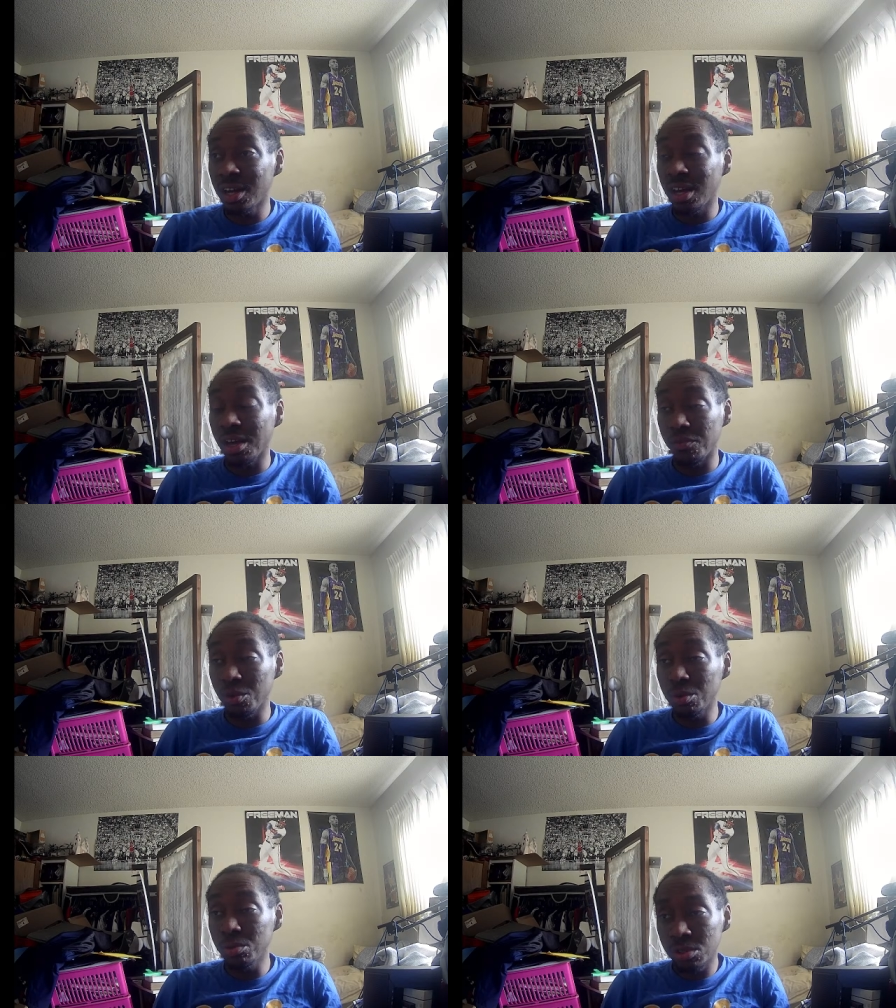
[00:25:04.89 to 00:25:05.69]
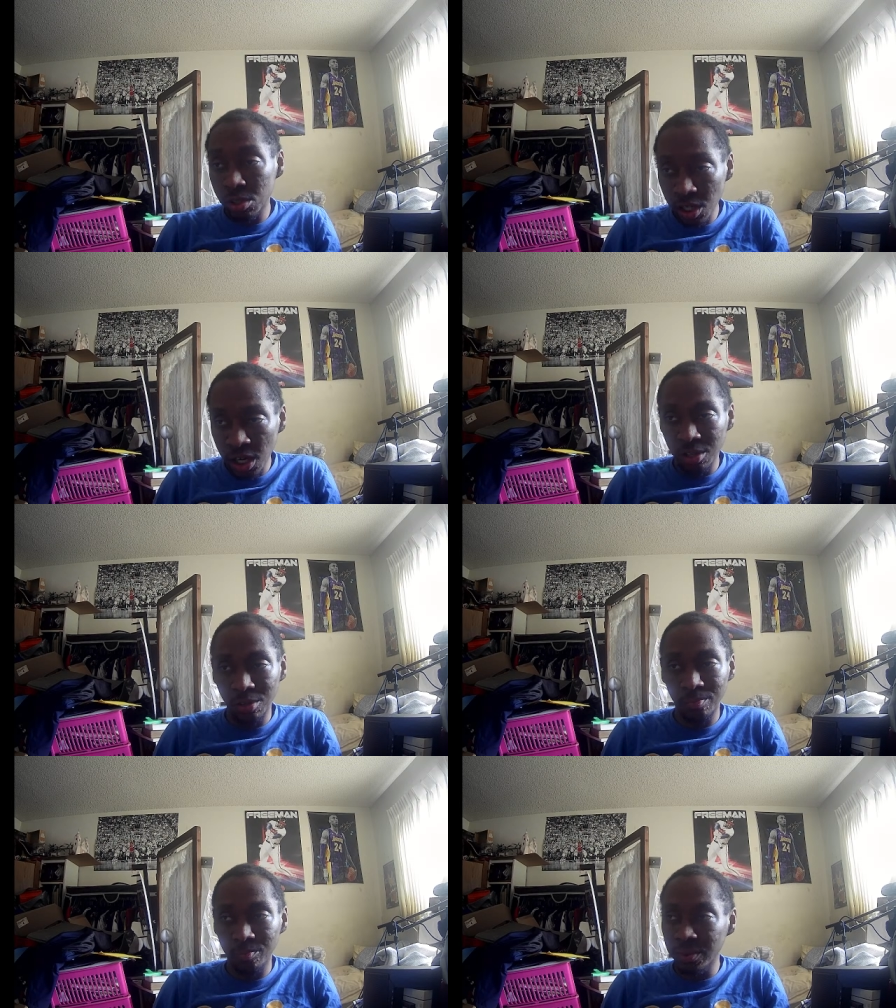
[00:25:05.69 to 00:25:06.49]
If you lose to
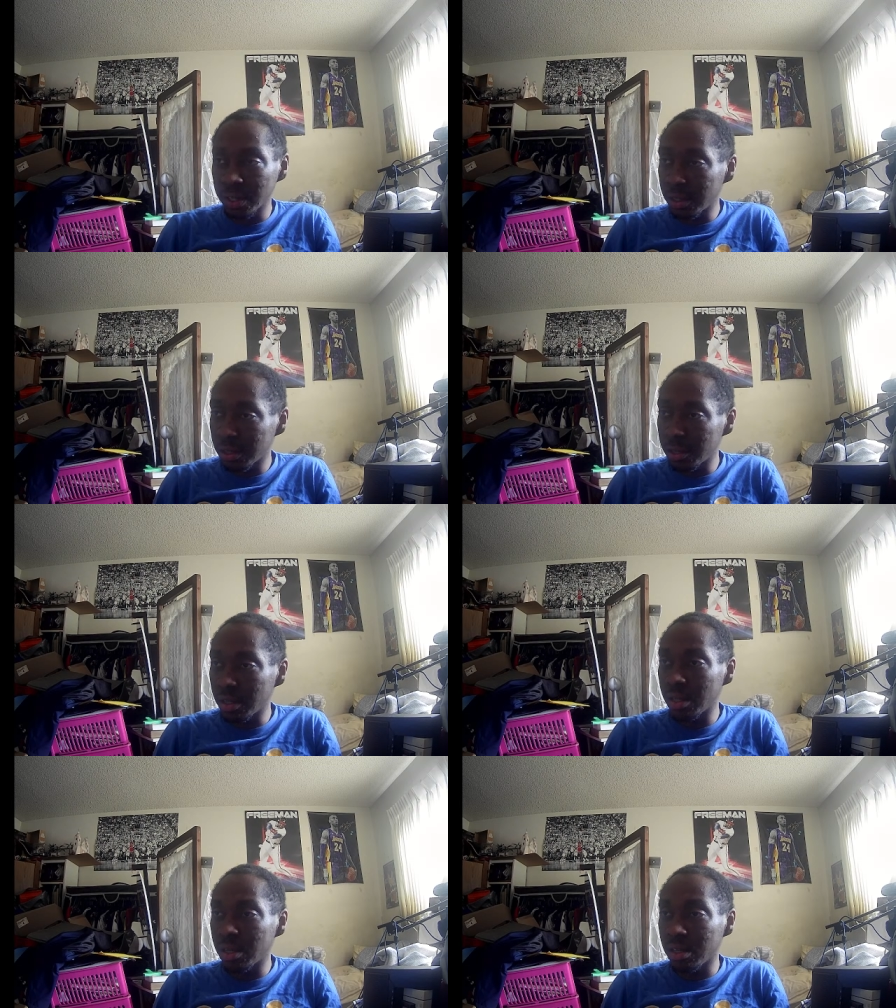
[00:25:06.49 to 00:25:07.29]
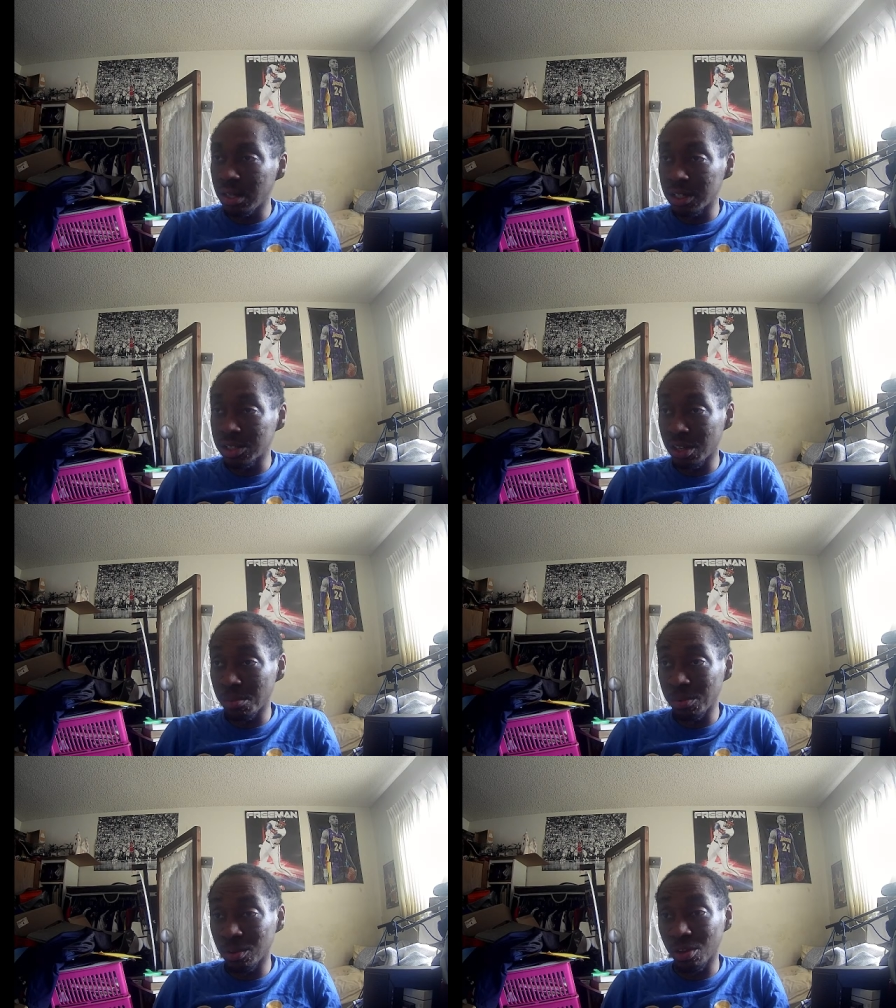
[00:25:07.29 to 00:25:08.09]
Tottenham, it's going
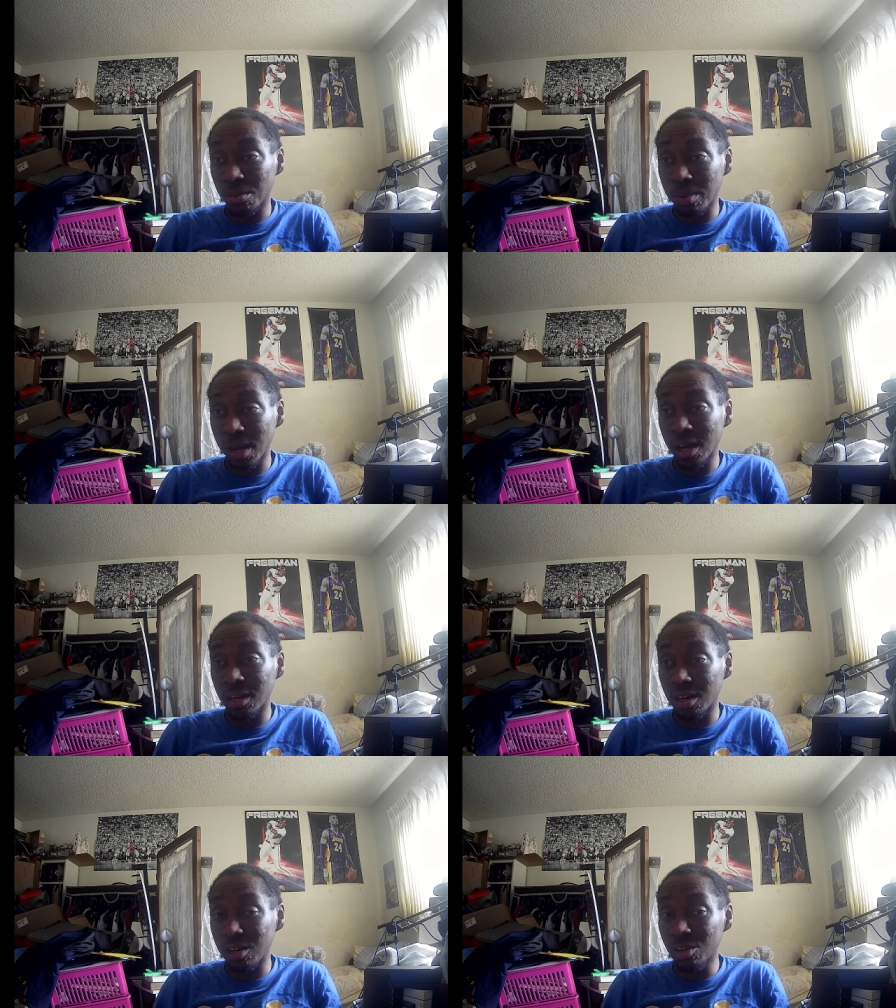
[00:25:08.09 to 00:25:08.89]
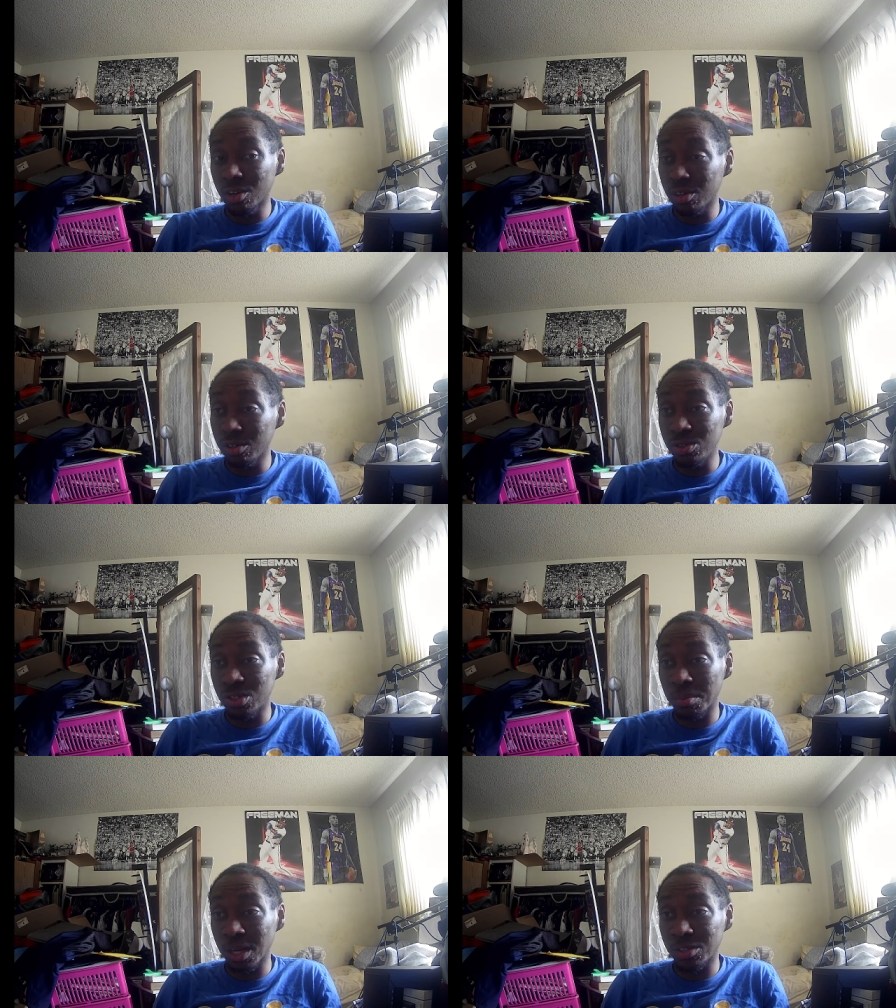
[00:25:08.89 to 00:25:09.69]
to look bad. And then you're going to lose
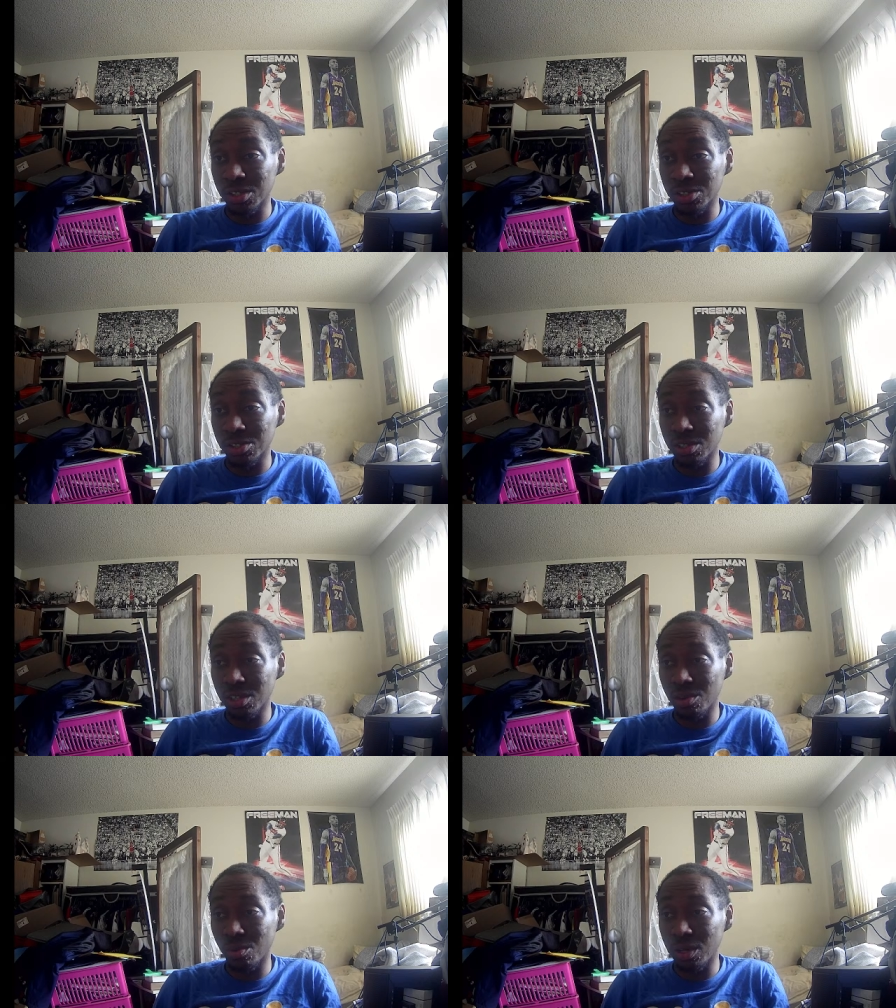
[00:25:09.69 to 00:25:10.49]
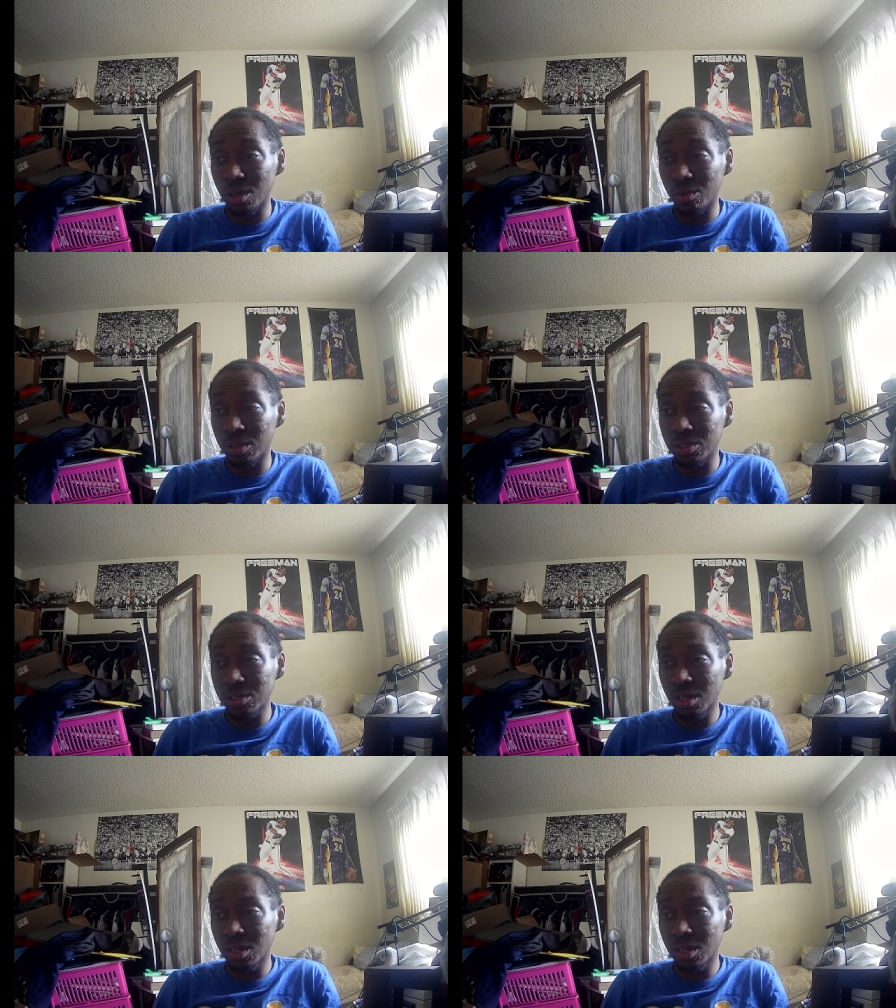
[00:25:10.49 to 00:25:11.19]
to Manchester City, and we know this.